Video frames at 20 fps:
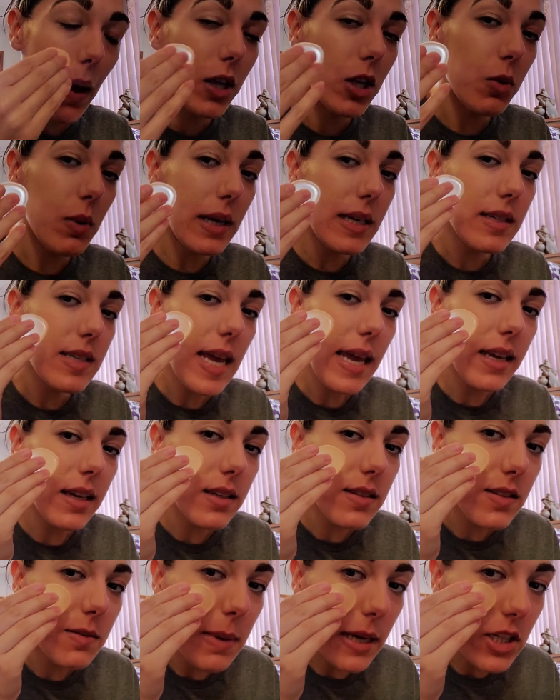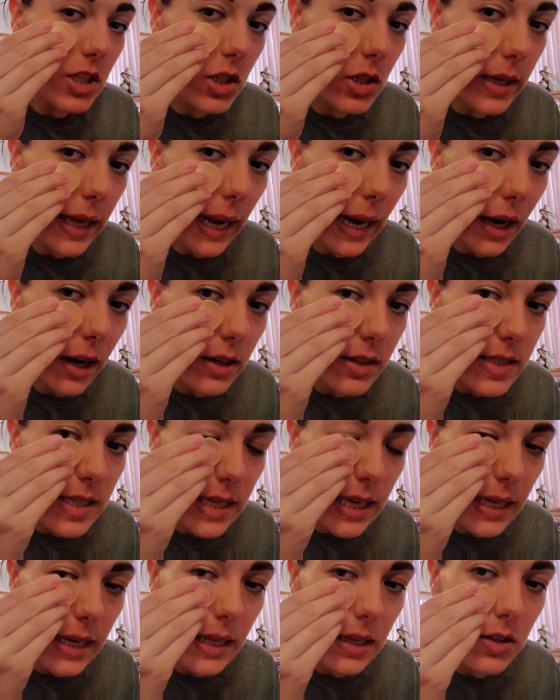You want to take special care to
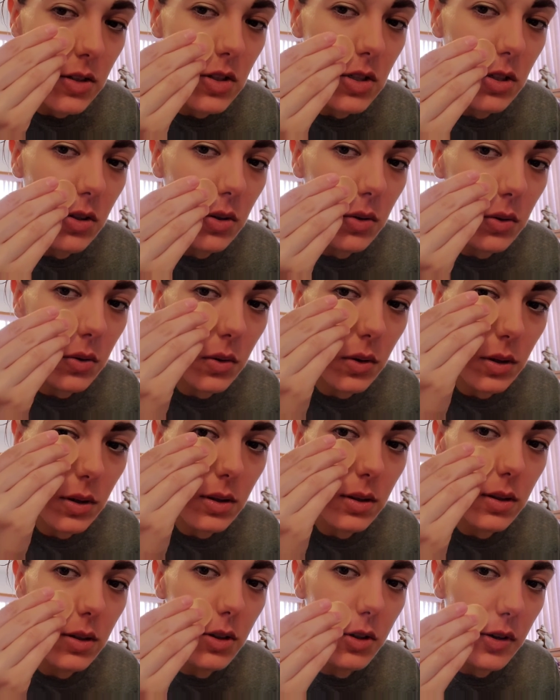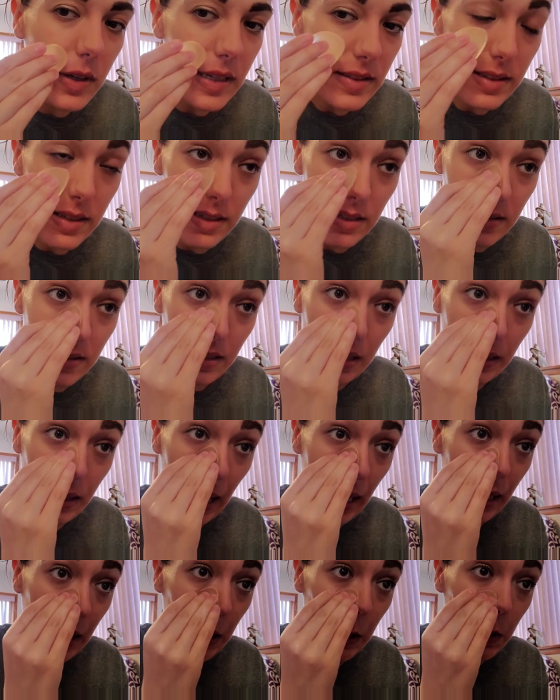get into creases
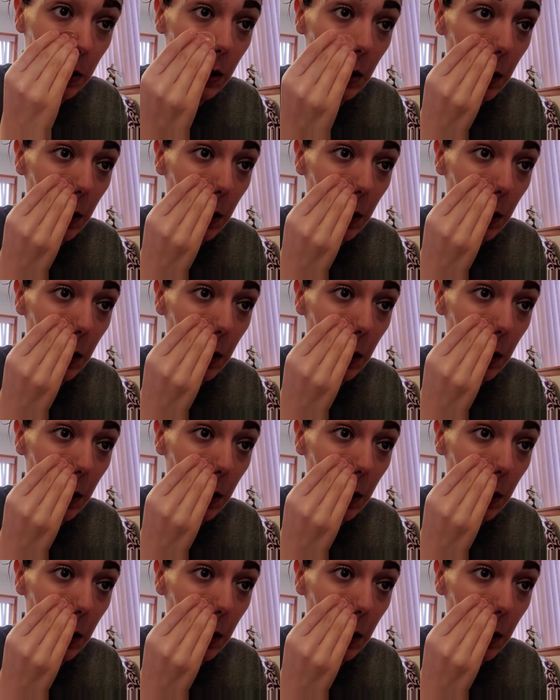like the